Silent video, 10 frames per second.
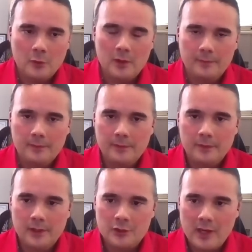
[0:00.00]
For
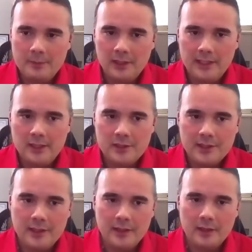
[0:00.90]
the tribal leaders
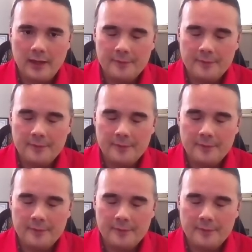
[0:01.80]
here,